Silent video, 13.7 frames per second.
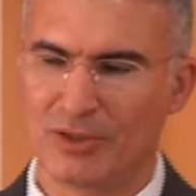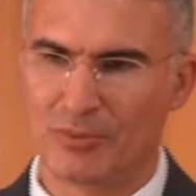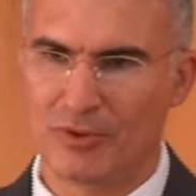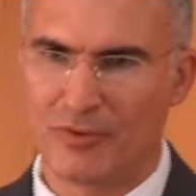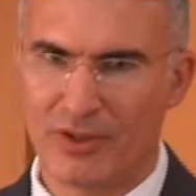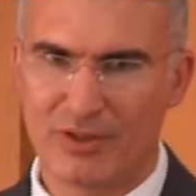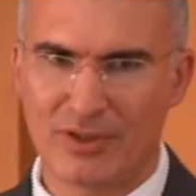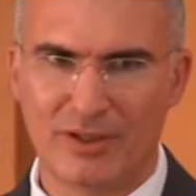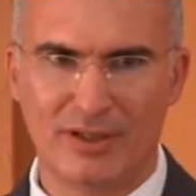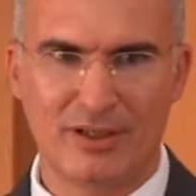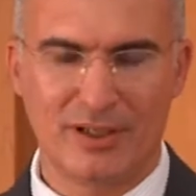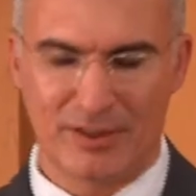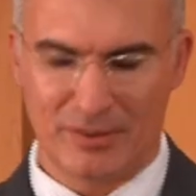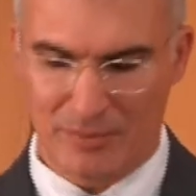the professor
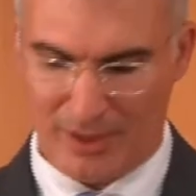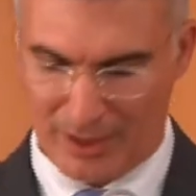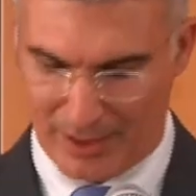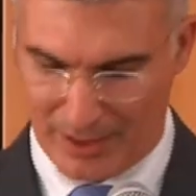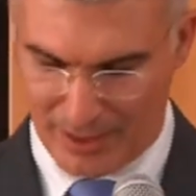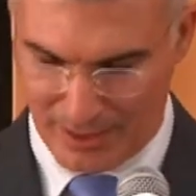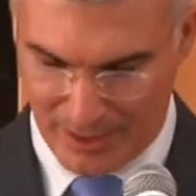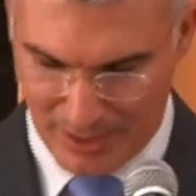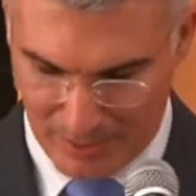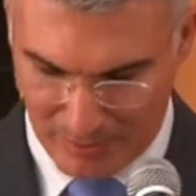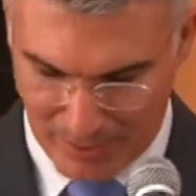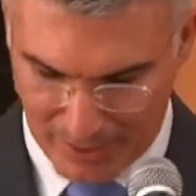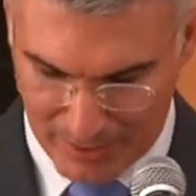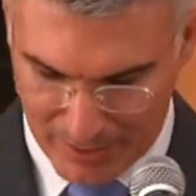and by
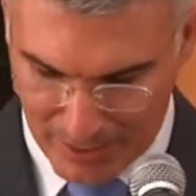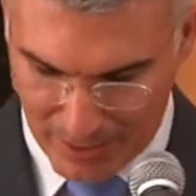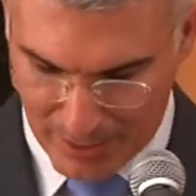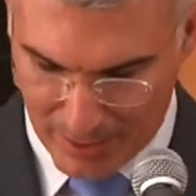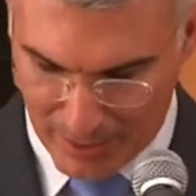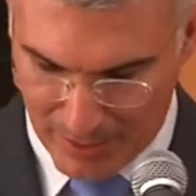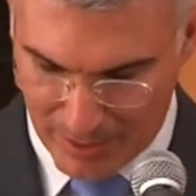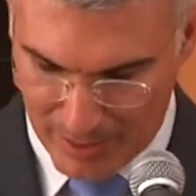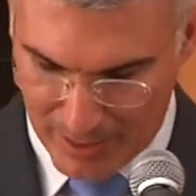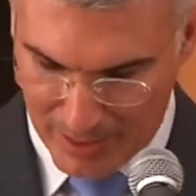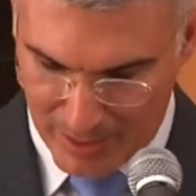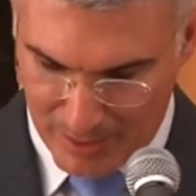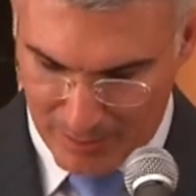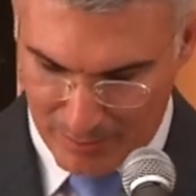the singer,
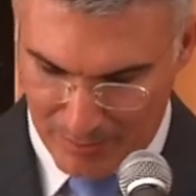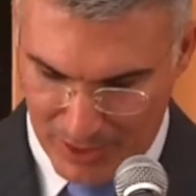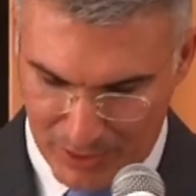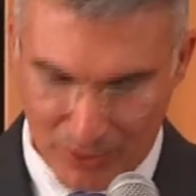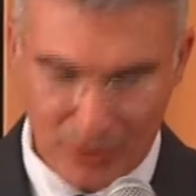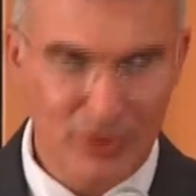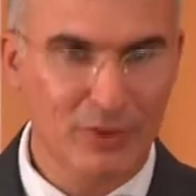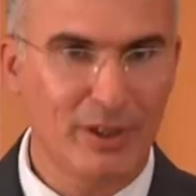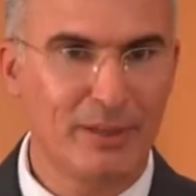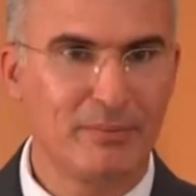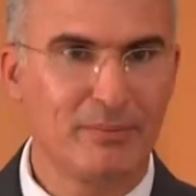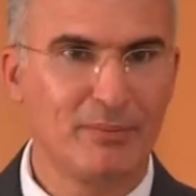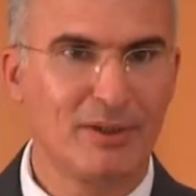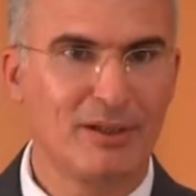but also
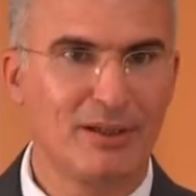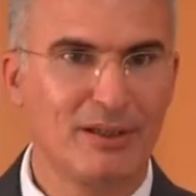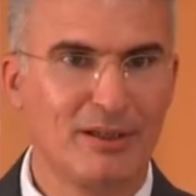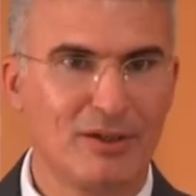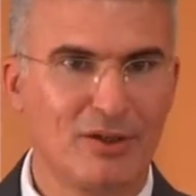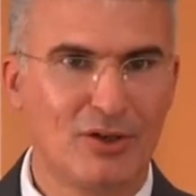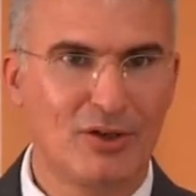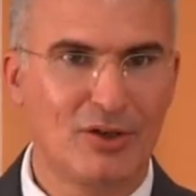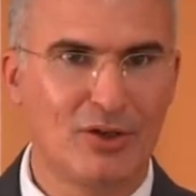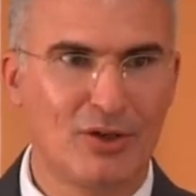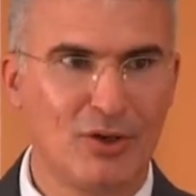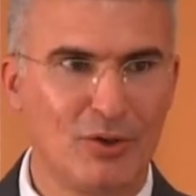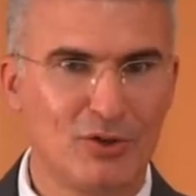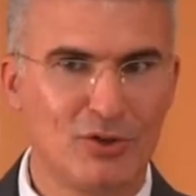I'm
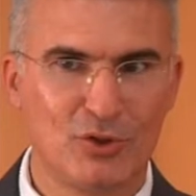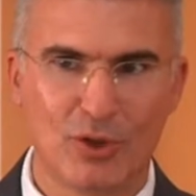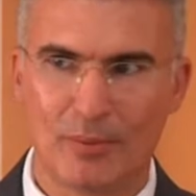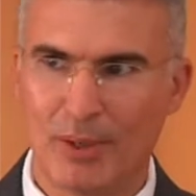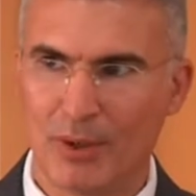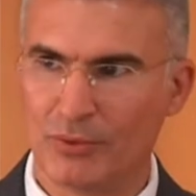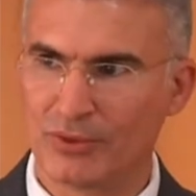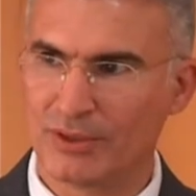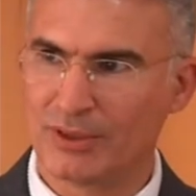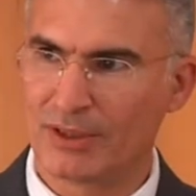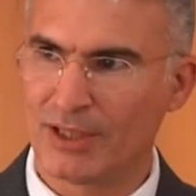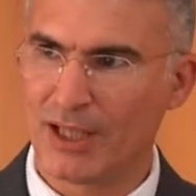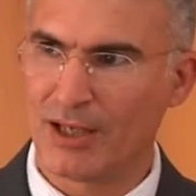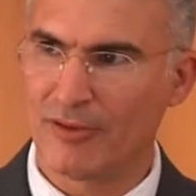close to a mountain
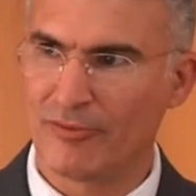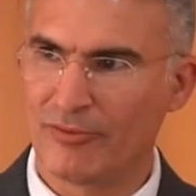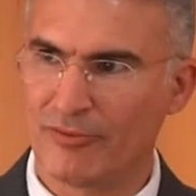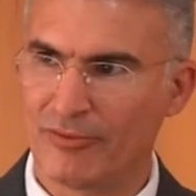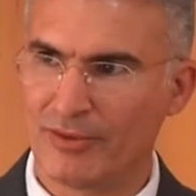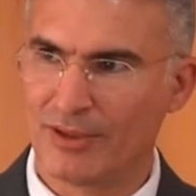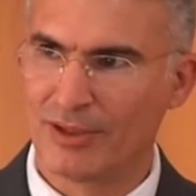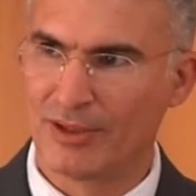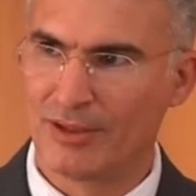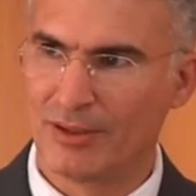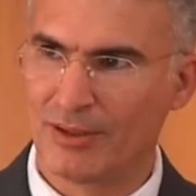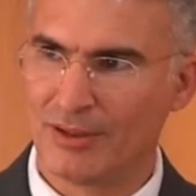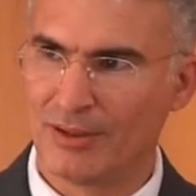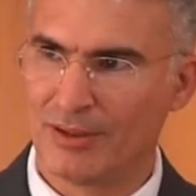that have
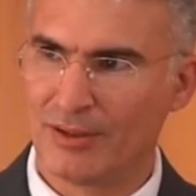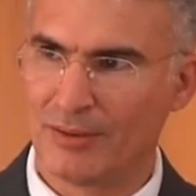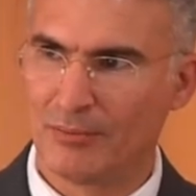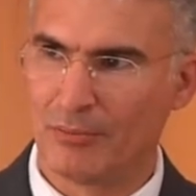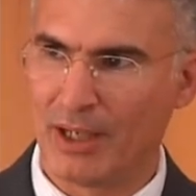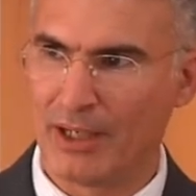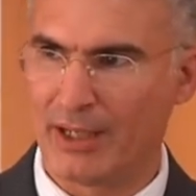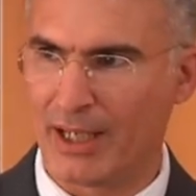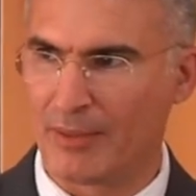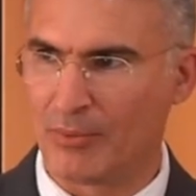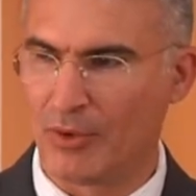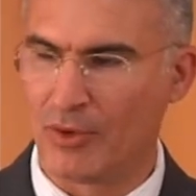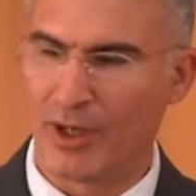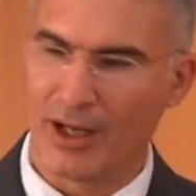my
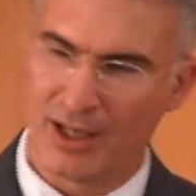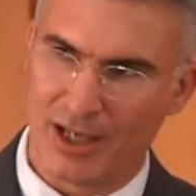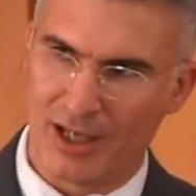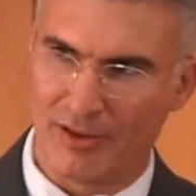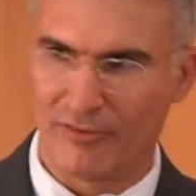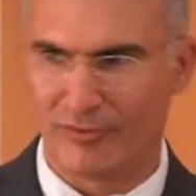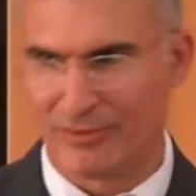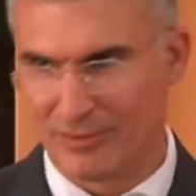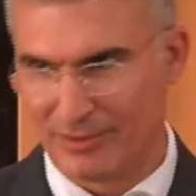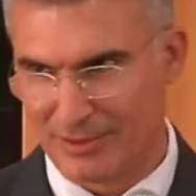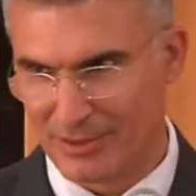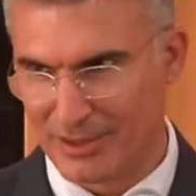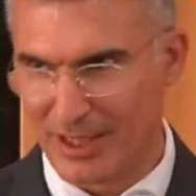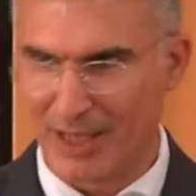name, or I have
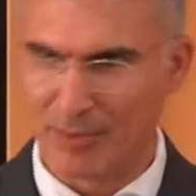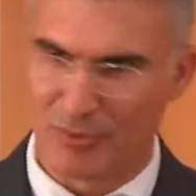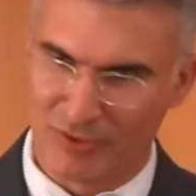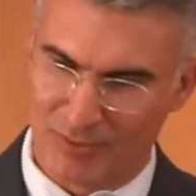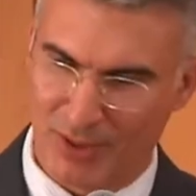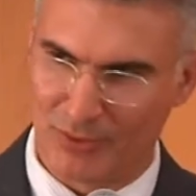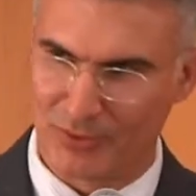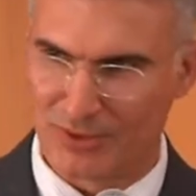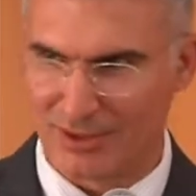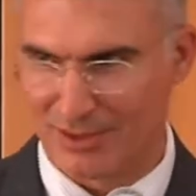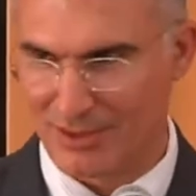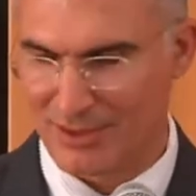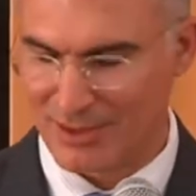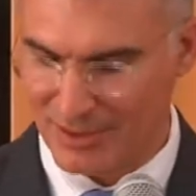the name of the
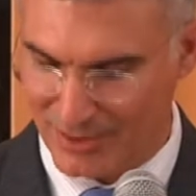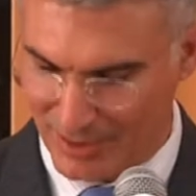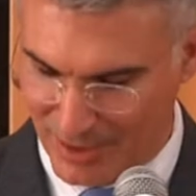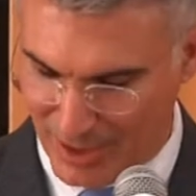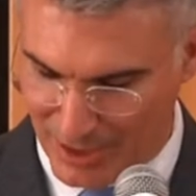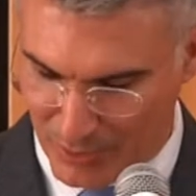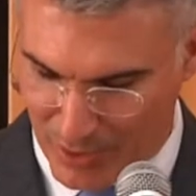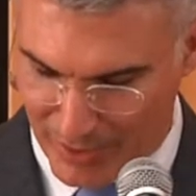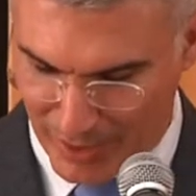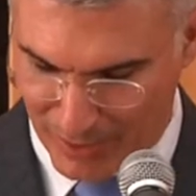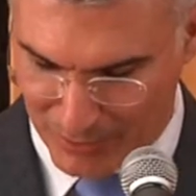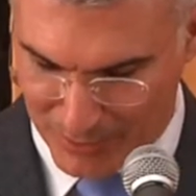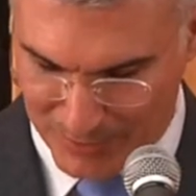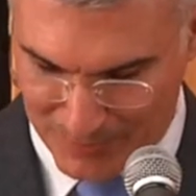mountain. It's the other way
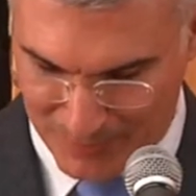around.